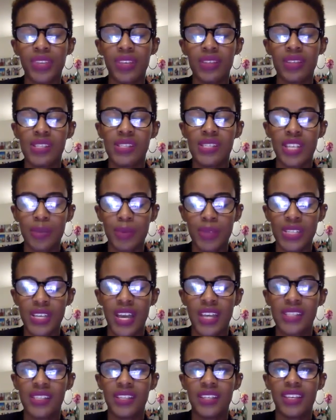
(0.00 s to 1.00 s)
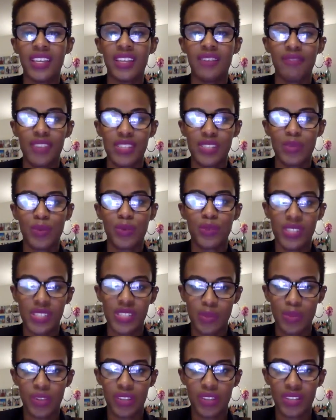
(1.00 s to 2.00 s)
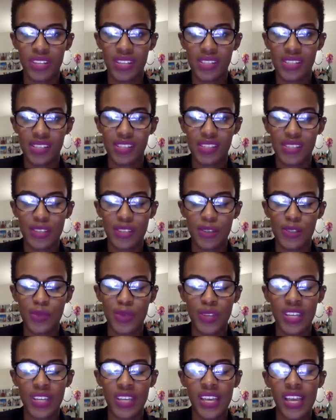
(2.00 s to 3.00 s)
Destigmatizing Invisible Disabilities, excuse me,